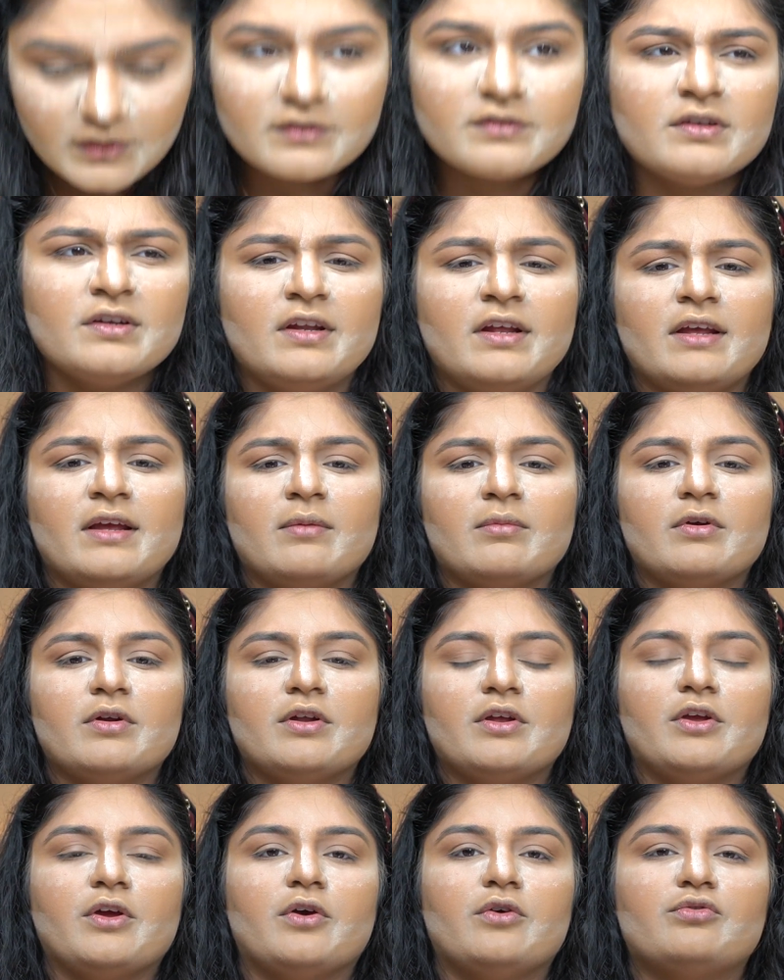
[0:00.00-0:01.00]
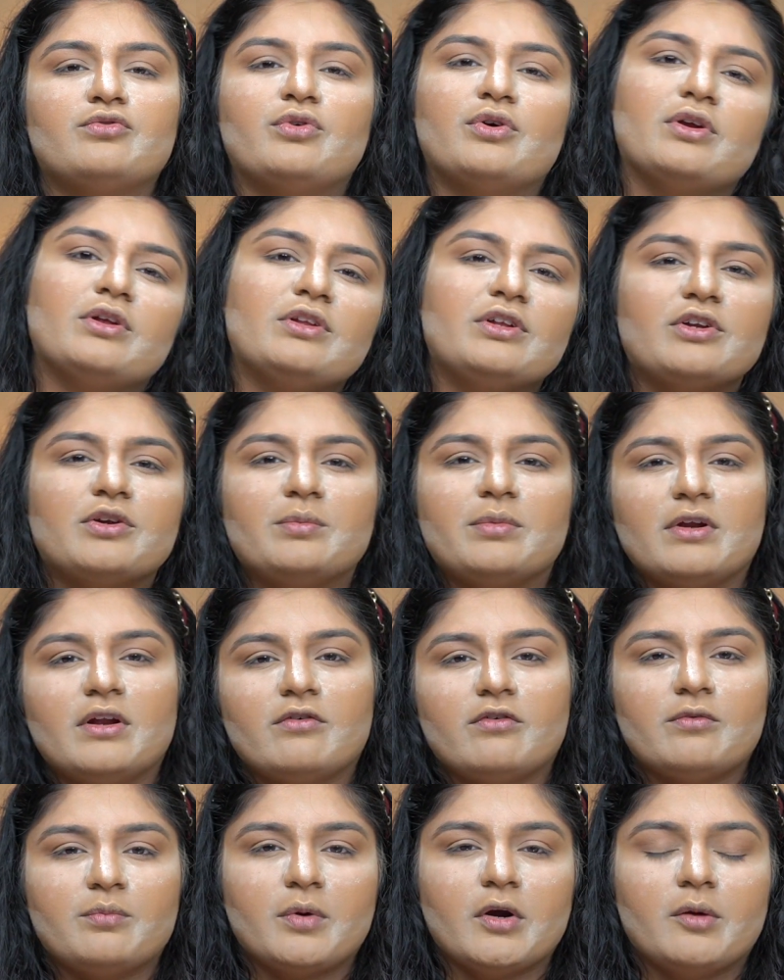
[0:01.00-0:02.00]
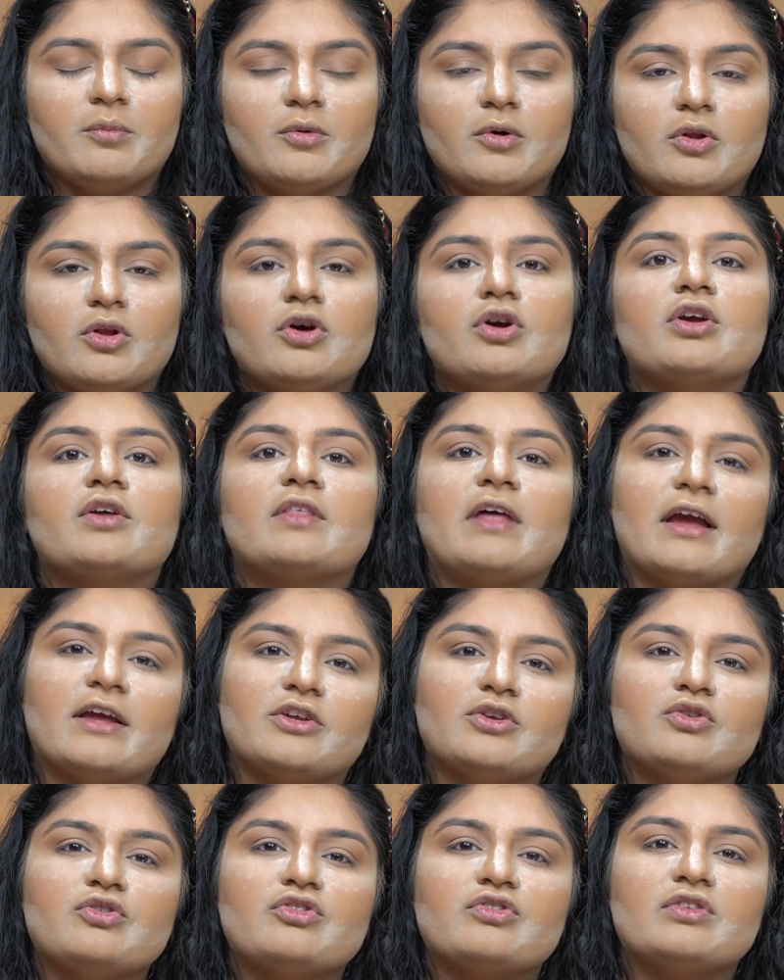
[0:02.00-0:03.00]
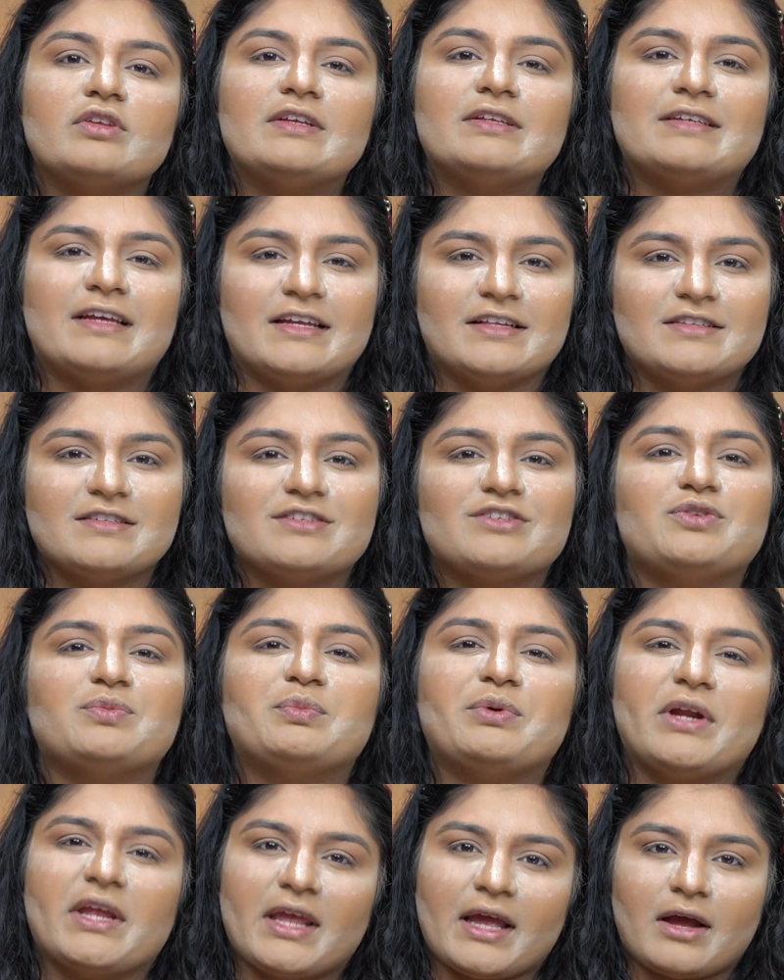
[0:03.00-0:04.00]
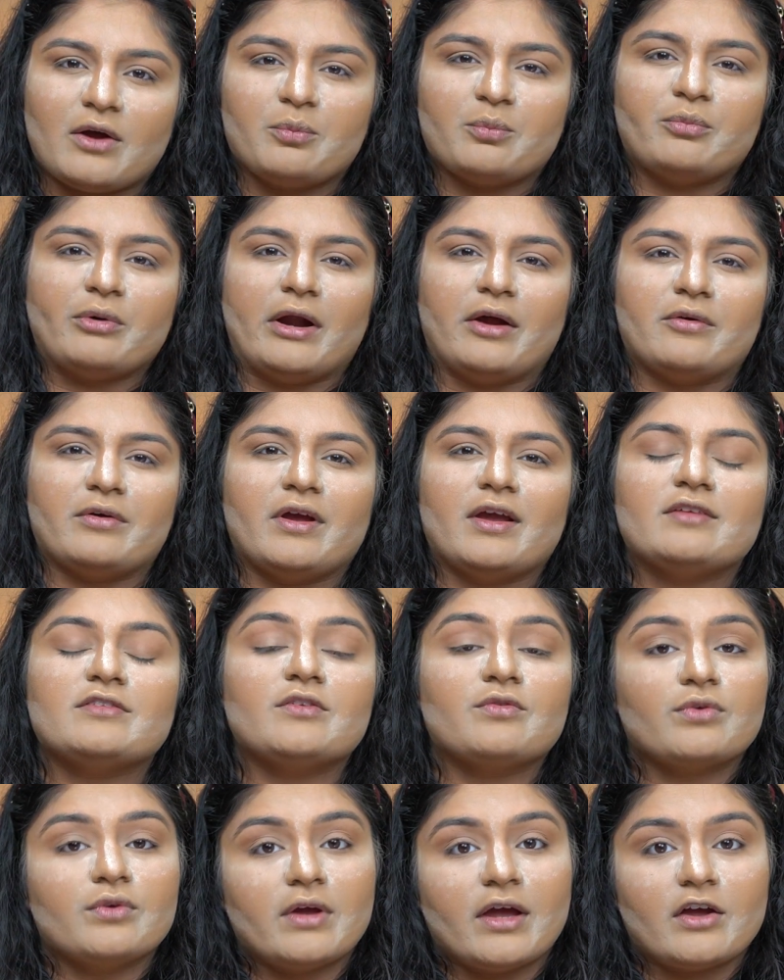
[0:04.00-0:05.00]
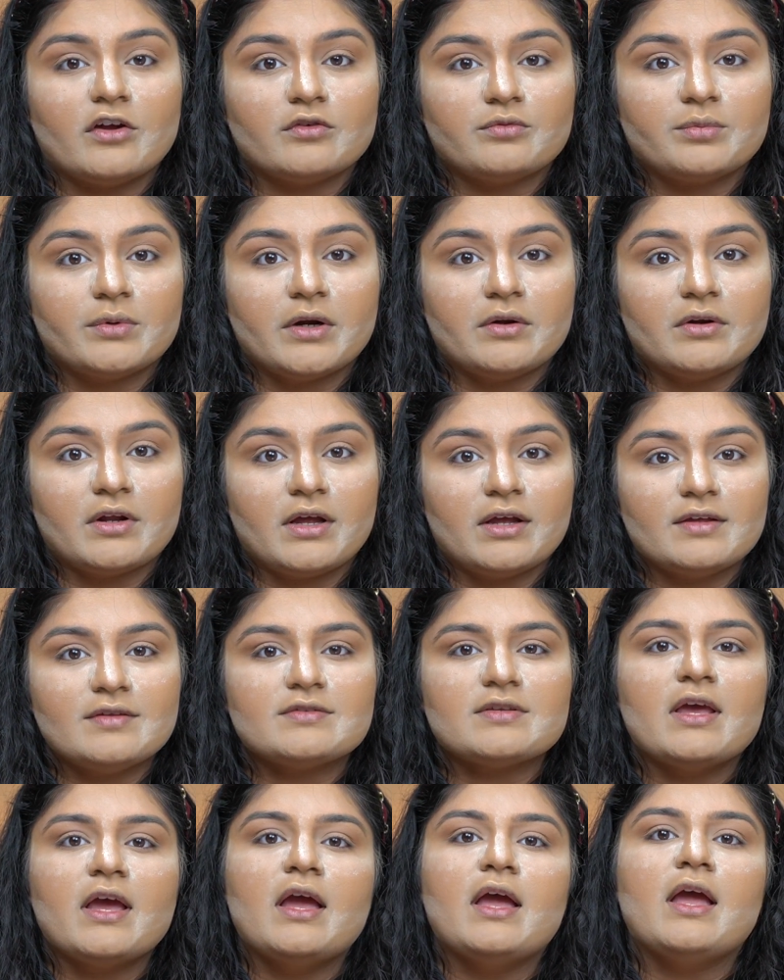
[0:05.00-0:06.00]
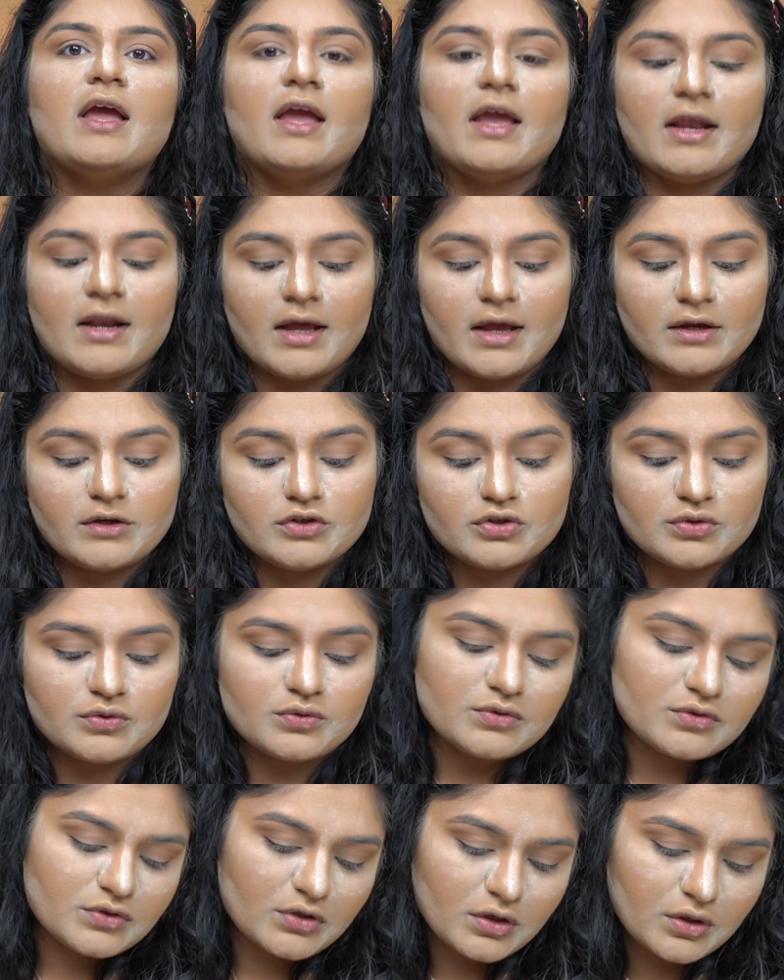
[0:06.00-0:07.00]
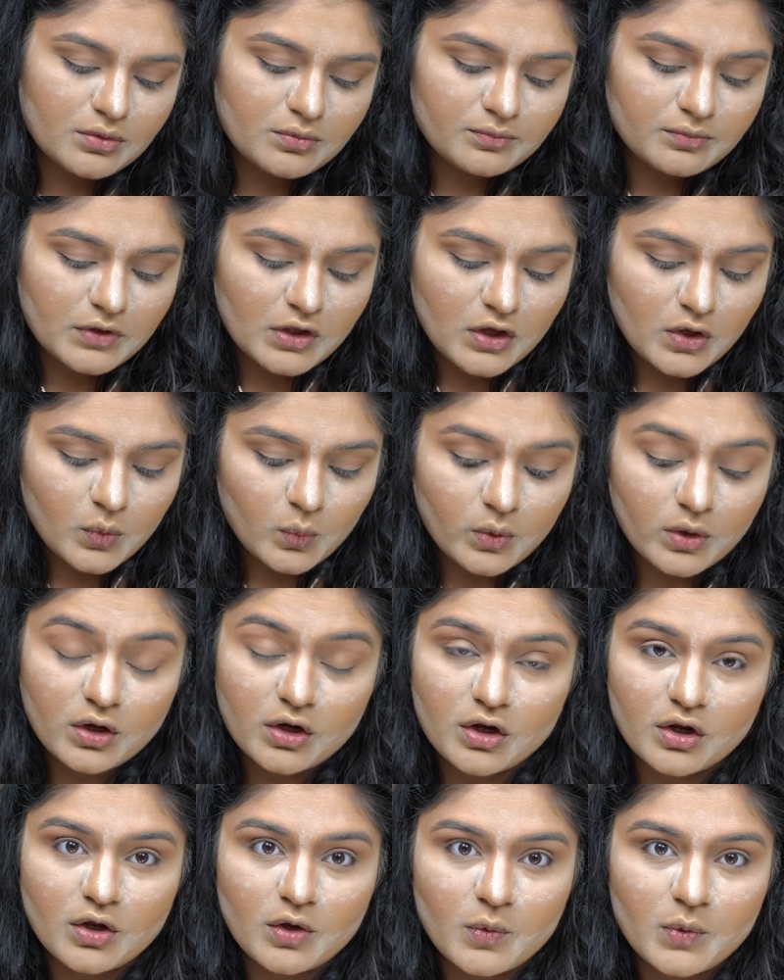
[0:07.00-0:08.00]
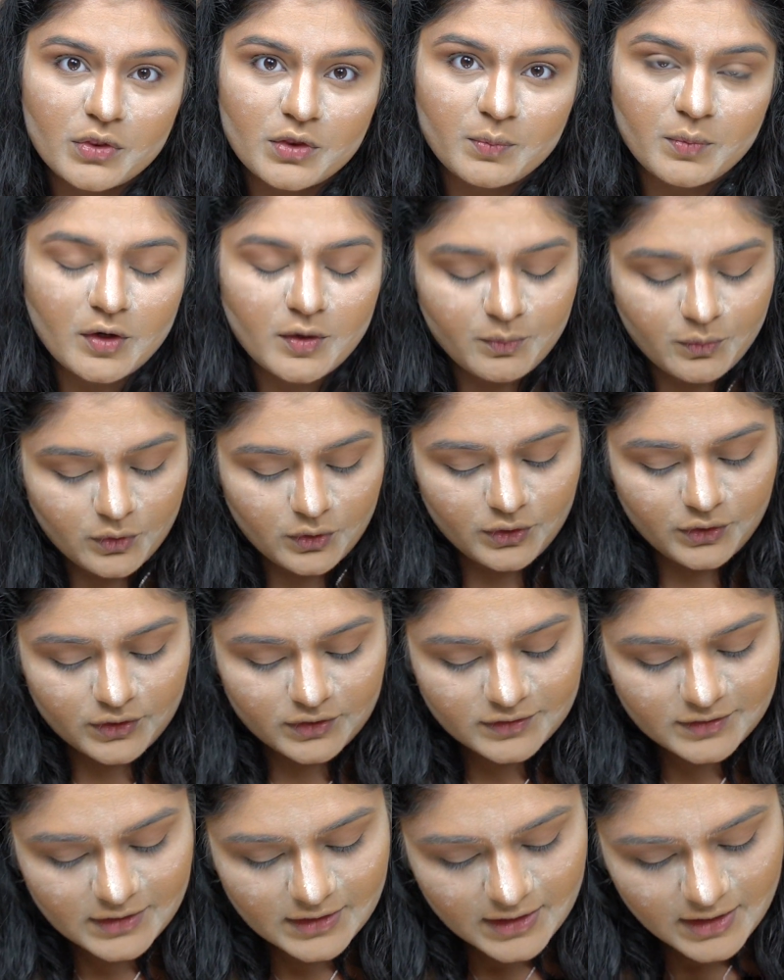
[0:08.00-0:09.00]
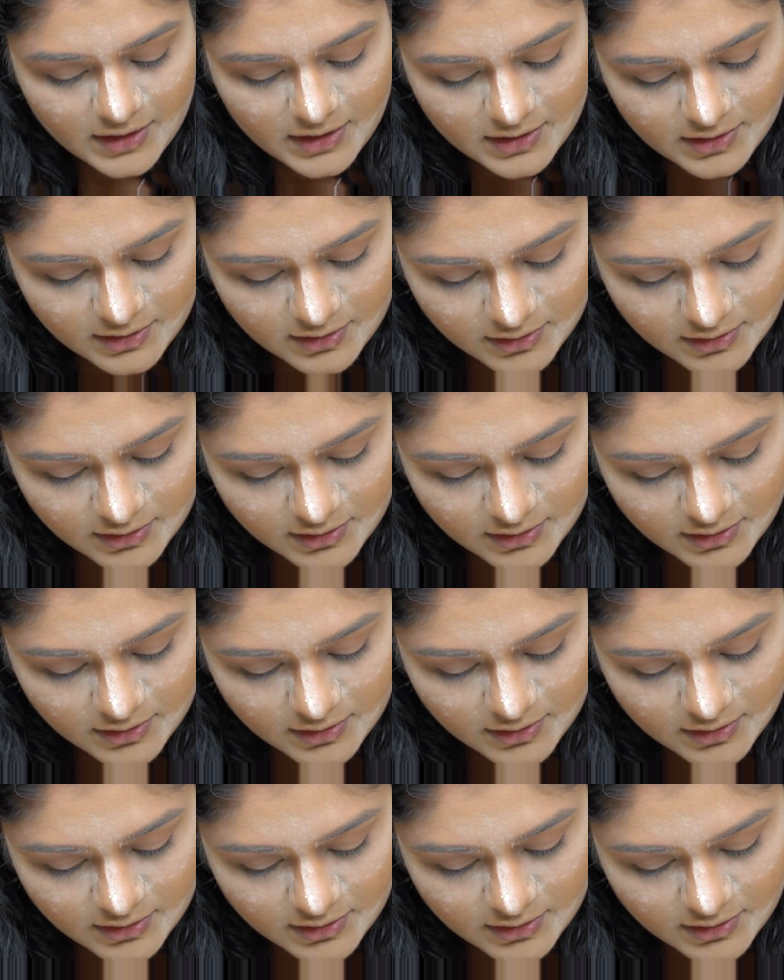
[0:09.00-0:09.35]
Today I'm going to go for a little bit of a purple look that usually tends to bring out brown eyes if you have brown eyes, and I do, so we're going to go with a purple look today.